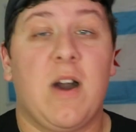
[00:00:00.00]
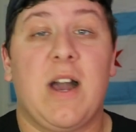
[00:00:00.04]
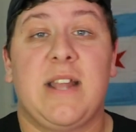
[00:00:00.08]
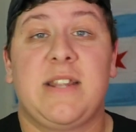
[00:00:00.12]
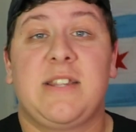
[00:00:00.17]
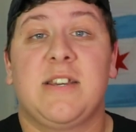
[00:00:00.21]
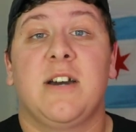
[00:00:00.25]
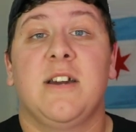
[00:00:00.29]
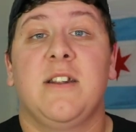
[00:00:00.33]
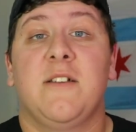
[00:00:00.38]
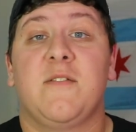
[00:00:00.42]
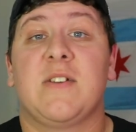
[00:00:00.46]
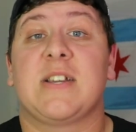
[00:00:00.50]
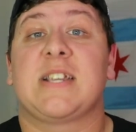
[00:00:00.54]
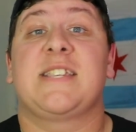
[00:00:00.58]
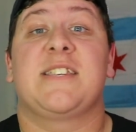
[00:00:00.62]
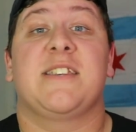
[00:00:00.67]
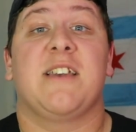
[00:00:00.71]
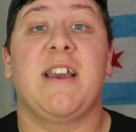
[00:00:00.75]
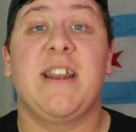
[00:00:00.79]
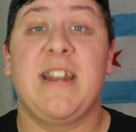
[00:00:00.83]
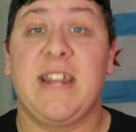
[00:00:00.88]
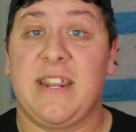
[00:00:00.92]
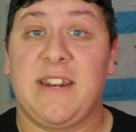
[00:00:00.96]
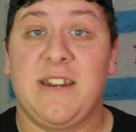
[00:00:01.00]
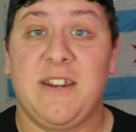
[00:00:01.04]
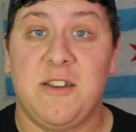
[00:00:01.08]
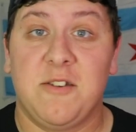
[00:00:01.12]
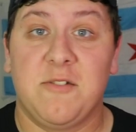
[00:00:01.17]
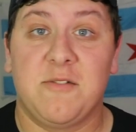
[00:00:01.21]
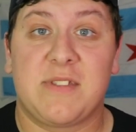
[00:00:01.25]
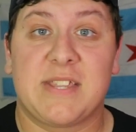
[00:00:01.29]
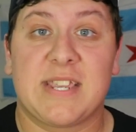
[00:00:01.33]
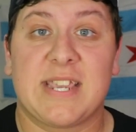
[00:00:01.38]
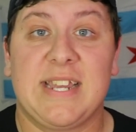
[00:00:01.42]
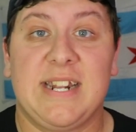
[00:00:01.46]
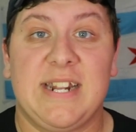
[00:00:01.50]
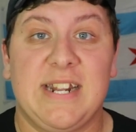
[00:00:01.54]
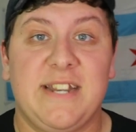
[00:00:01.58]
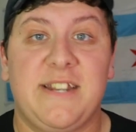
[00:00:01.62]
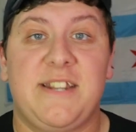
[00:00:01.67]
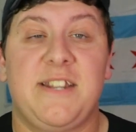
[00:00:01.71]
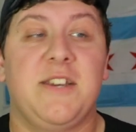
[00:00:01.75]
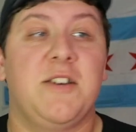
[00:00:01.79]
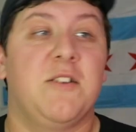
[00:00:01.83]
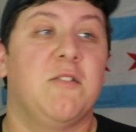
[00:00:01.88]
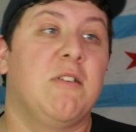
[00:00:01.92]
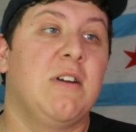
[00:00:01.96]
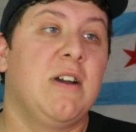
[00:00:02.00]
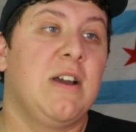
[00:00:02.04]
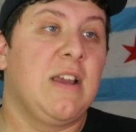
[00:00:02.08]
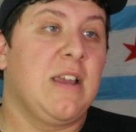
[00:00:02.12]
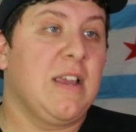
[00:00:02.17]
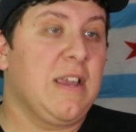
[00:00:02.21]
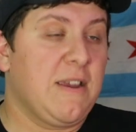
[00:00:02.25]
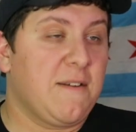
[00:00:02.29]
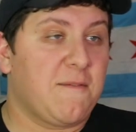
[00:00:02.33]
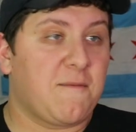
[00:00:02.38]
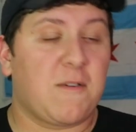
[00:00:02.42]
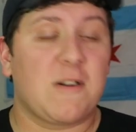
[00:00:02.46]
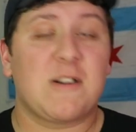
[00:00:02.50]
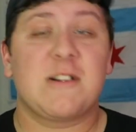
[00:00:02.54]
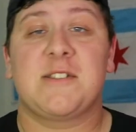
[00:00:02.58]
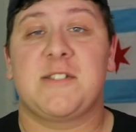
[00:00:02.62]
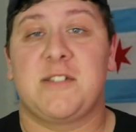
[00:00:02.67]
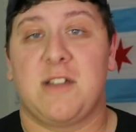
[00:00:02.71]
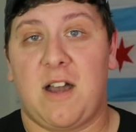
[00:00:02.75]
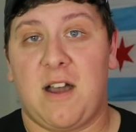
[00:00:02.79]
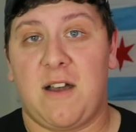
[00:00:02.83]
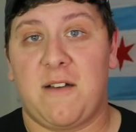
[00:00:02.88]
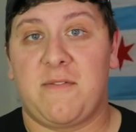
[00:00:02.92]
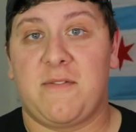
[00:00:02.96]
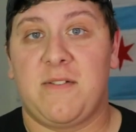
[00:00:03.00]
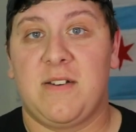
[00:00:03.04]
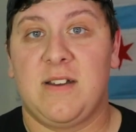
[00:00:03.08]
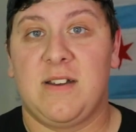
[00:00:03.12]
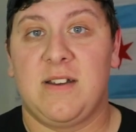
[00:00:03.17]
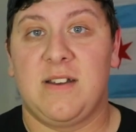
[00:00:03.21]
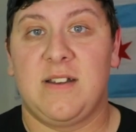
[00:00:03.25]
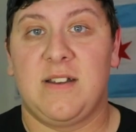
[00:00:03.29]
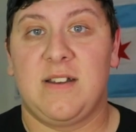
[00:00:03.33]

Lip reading: A ton of exciting news to get into. First off,